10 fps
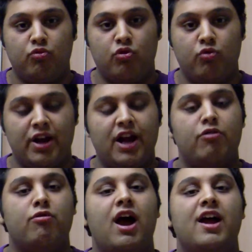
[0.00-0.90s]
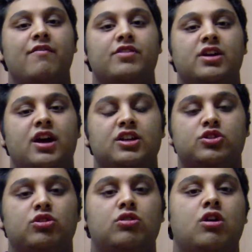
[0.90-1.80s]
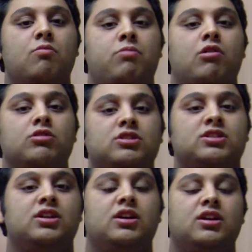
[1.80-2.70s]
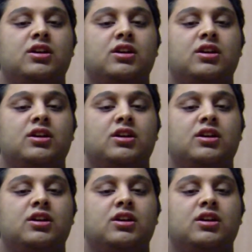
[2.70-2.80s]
when I arrived, I saw a poster